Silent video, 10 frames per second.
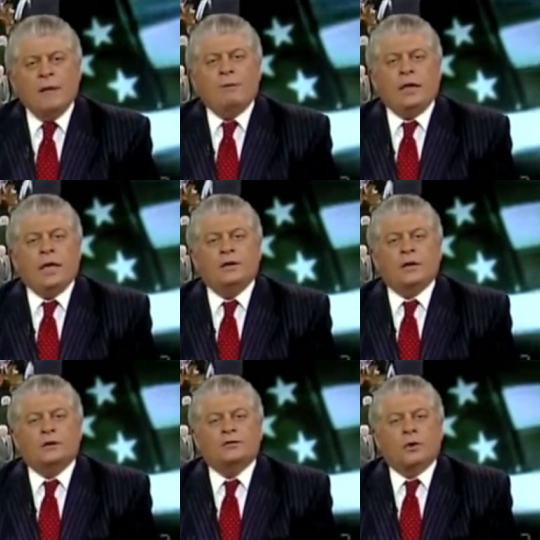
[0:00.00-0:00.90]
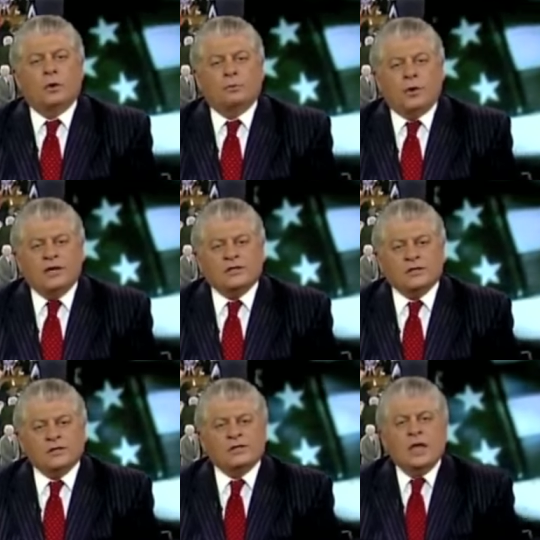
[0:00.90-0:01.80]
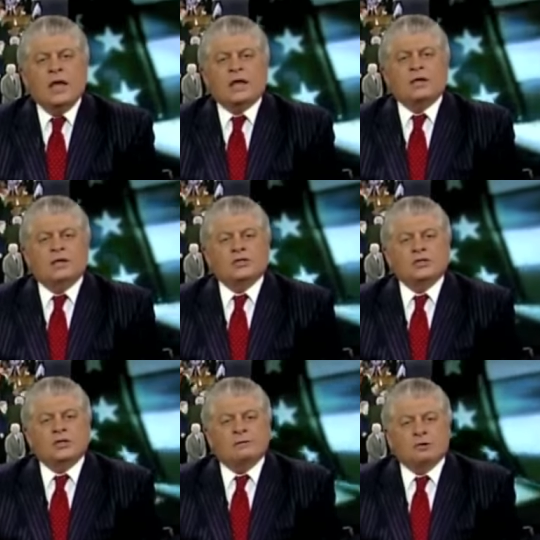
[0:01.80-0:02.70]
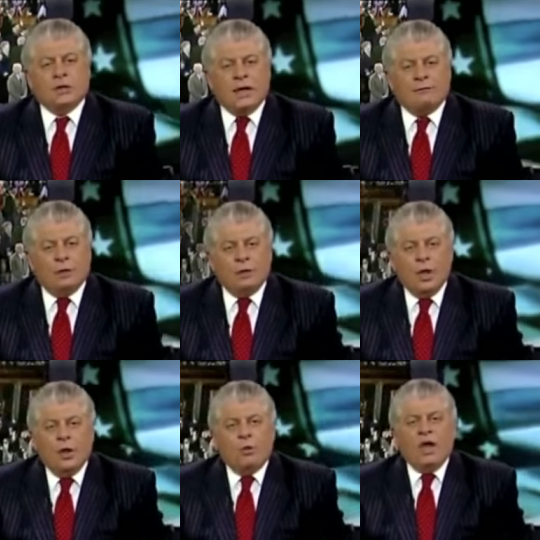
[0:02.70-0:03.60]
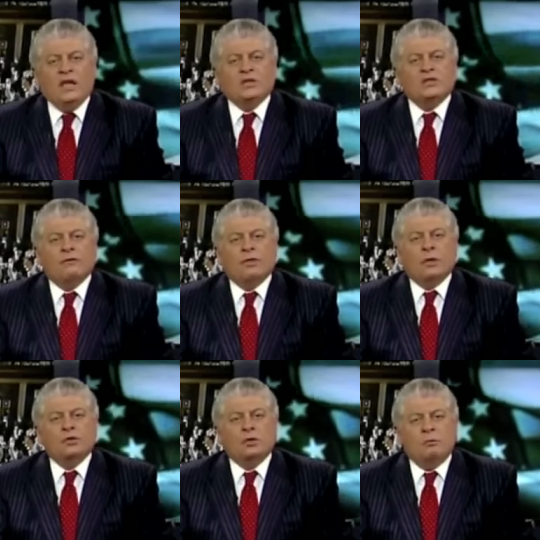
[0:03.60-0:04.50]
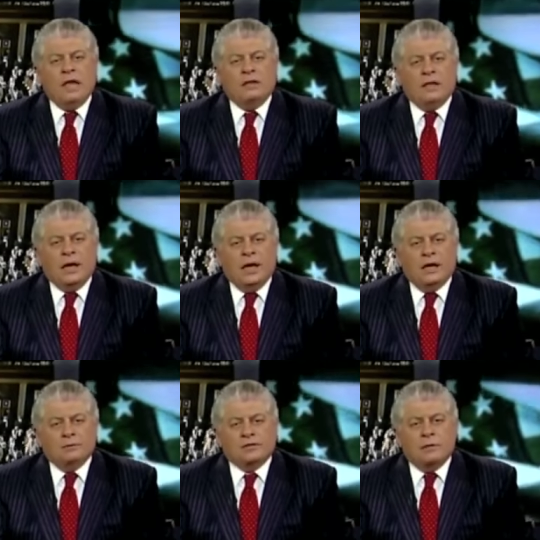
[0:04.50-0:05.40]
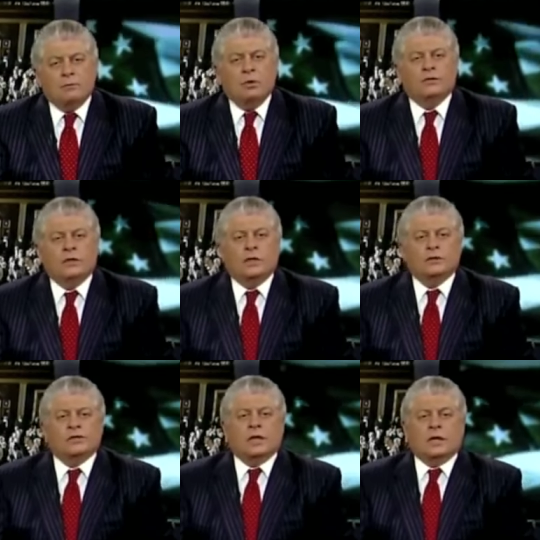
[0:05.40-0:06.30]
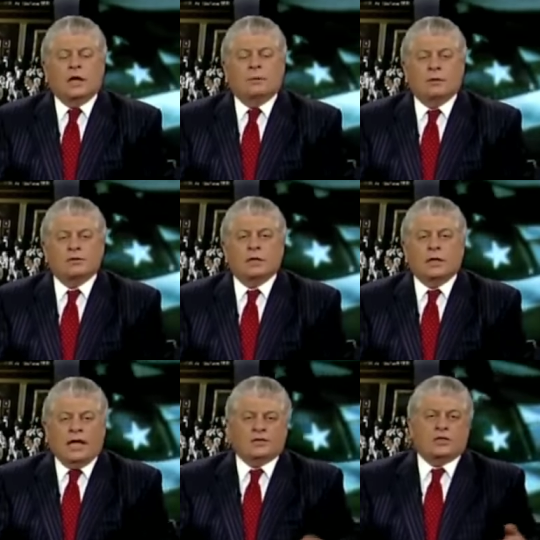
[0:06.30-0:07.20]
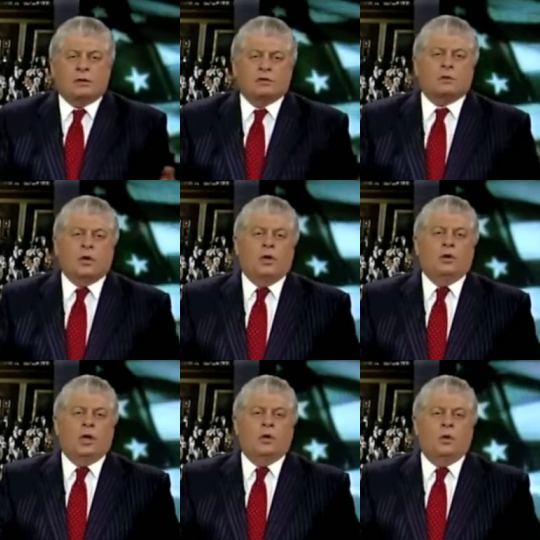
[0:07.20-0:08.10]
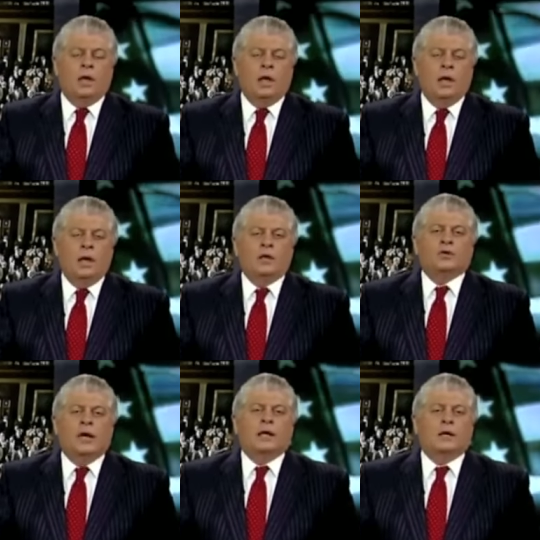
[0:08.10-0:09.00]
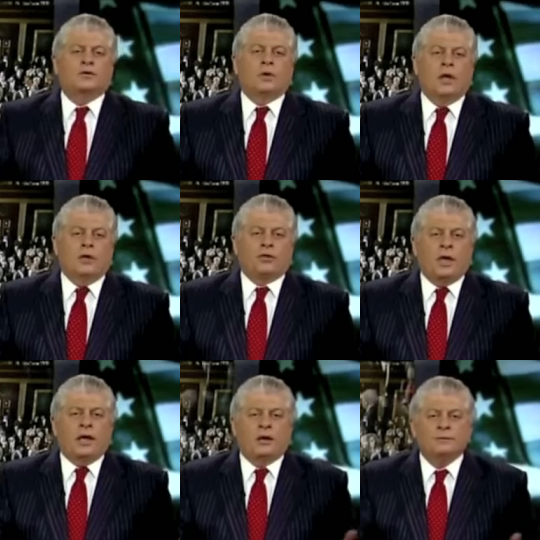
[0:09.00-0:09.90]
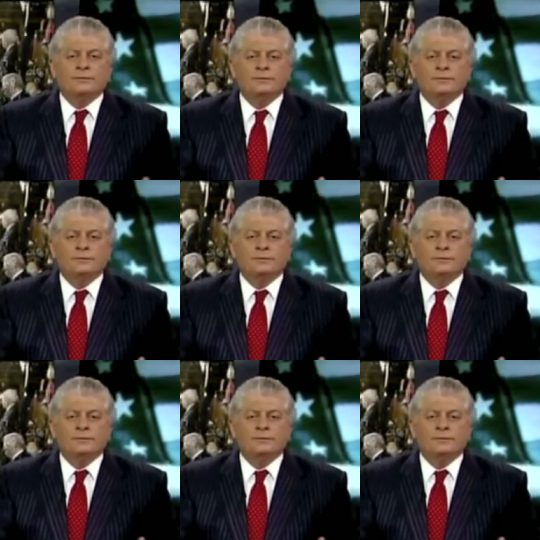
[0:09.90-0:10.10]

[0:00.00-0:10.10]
and began to control prices, conditions of travel, wages of those who made the items that moved in interstate commerce. And last year, as we all know, it tried to control health care.